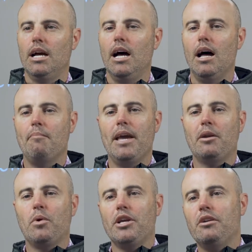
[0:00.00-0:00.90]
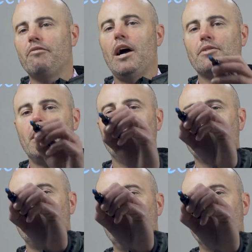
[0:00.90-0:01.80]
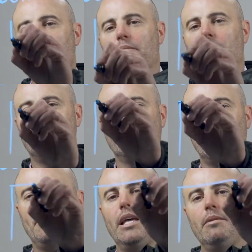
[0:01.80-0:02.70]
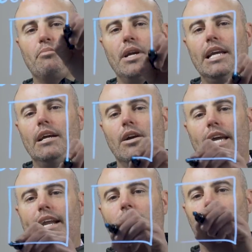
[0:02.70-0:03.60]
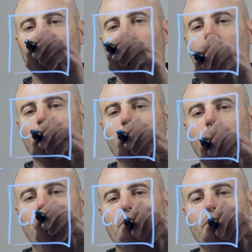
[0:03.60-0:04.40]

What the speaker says: And what Unifi was able to do was able to come in, bring in our catalog product.